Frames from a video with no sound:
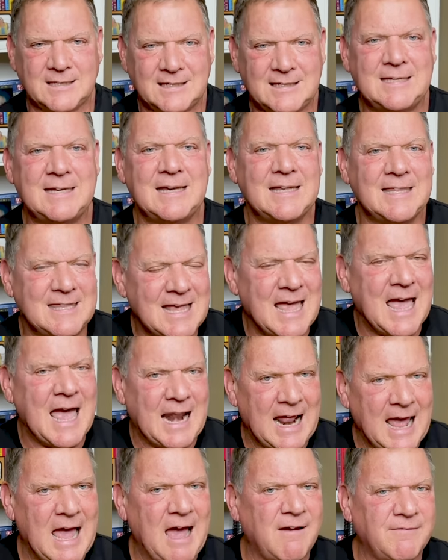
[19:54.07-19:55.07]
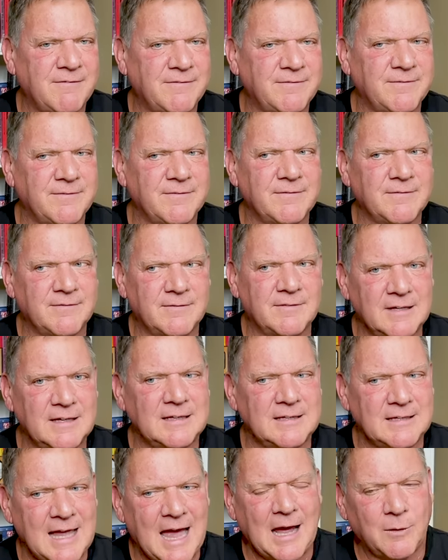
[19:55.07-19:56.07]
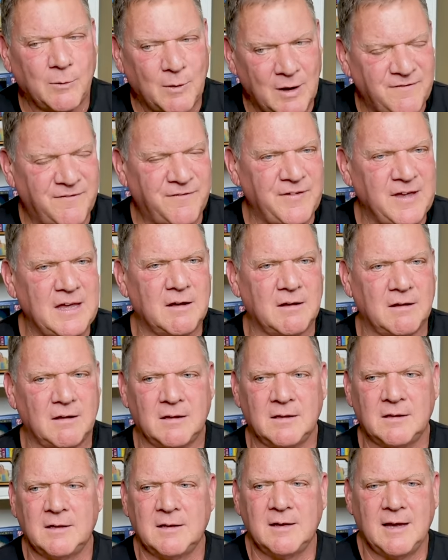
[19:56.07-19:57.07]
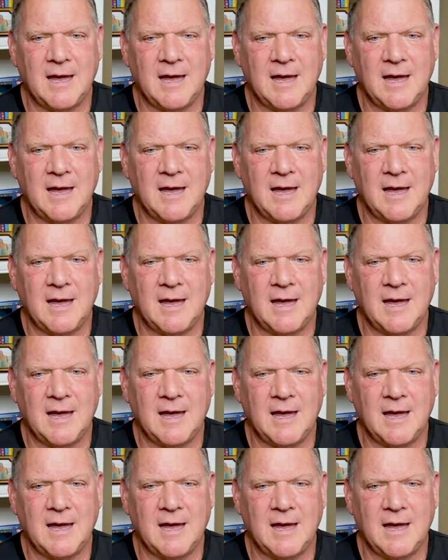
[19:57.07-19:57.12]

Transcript: did that have, how do I feel?